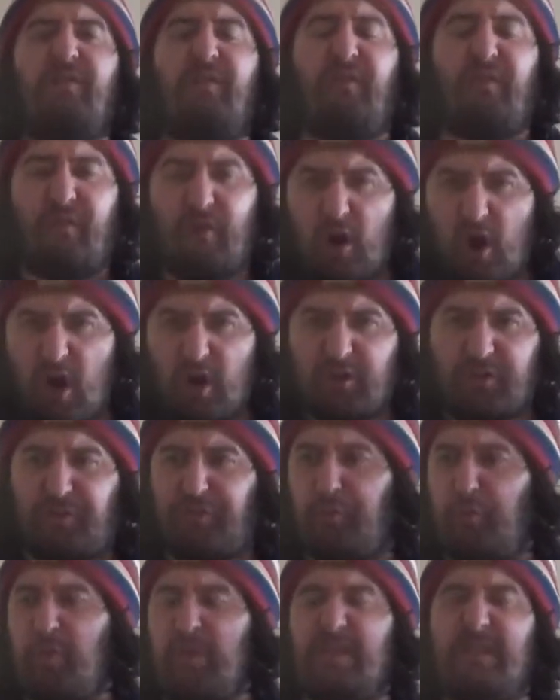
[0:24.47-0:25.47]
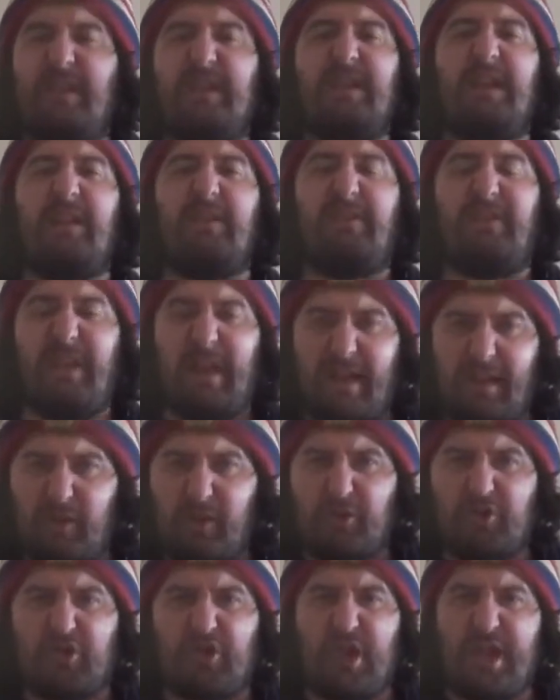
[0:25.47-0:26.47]
fucks with the
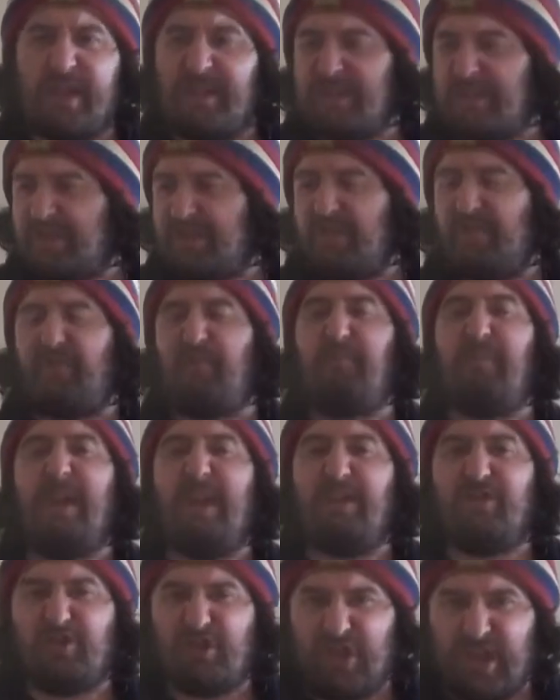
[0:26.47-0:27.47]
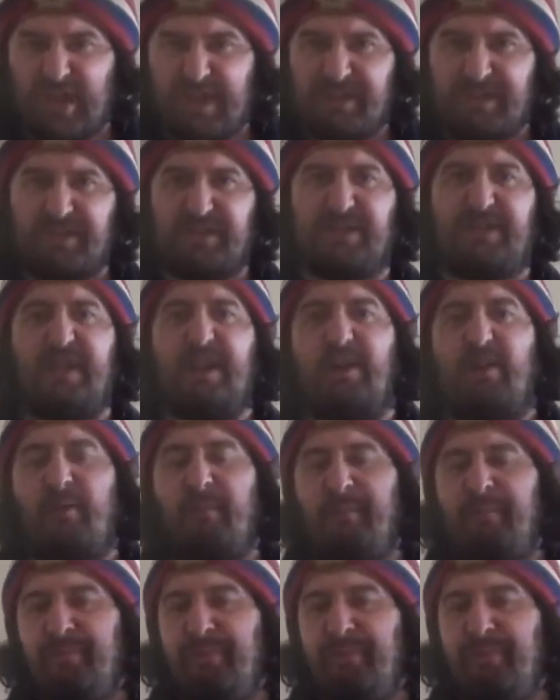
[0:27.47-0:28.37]
intelligence of pigeons there.